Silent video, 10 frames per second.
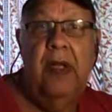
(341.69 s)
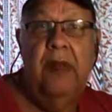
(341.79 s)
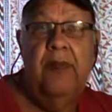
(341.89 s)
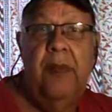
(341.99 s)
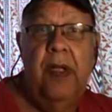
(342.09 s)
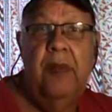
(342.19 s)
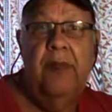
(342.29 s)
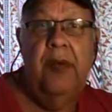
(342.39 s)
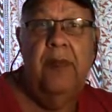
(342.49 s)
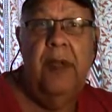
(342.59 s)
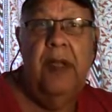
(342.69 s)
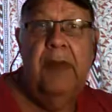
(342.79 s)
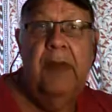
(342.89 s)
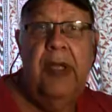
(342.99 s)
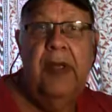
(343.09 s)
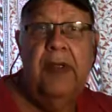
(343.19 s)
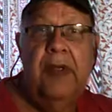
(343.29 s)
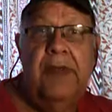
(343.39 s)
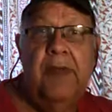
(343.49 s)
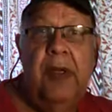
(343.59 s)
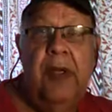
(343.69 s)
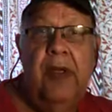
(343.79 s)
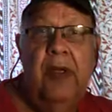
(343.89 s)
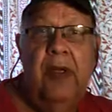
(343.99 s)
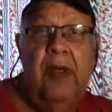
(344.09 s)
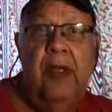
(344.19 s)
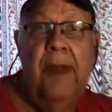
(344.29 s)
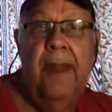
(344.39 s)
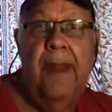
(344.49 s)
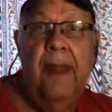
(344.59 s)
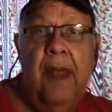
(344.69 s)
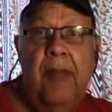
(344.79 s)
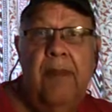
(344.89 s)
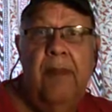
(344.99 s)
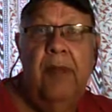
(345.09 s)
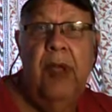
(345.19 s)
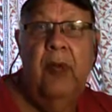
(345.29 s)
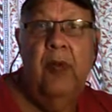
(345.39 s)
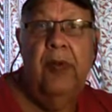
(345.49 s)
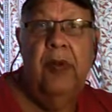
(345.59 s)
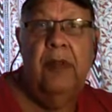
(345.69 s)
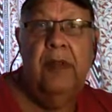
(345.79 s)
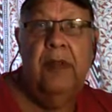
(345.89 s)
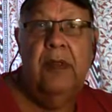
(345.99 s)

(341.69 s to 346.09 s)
I'll put my email address below. I will not